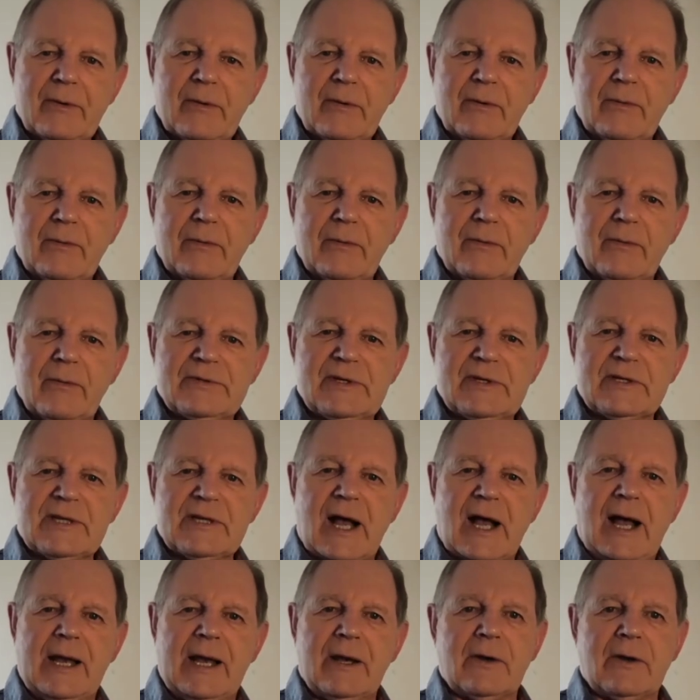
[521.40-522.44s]
was this
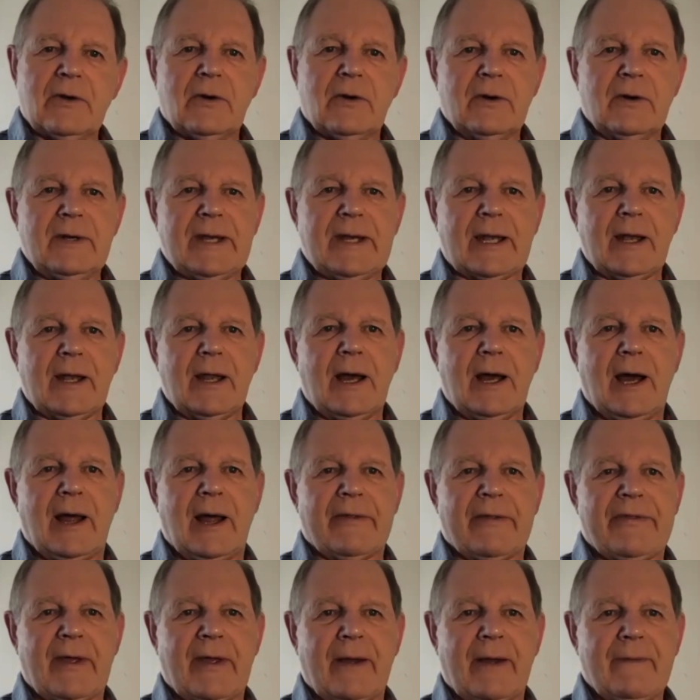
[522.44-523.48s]
island called Little
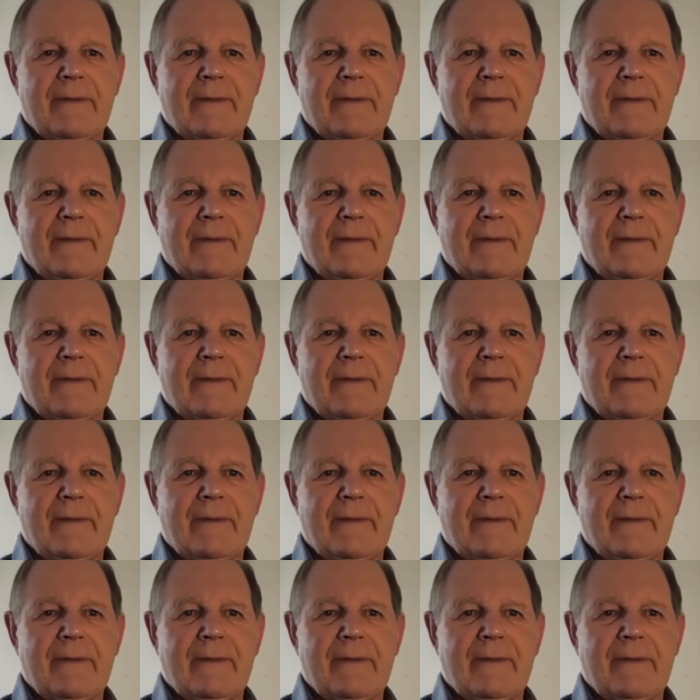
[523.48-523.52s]
Arthur.